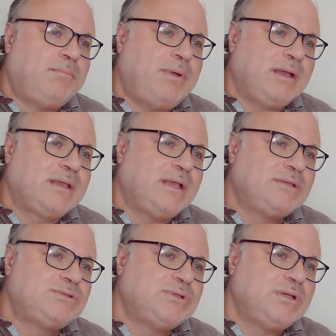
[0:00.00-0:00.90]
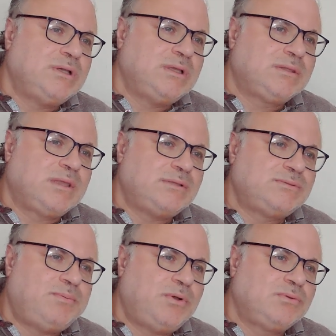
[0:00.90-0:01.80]
package, and
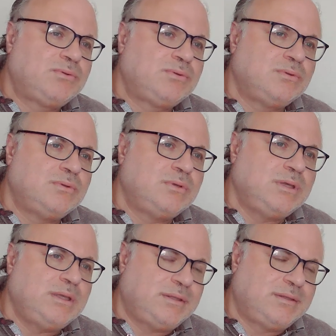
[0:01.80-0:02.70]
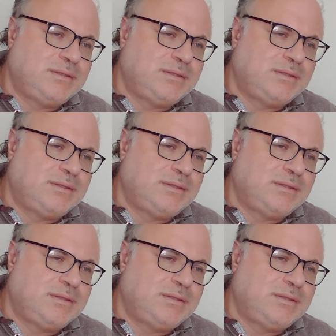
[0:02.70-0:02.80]
transport it.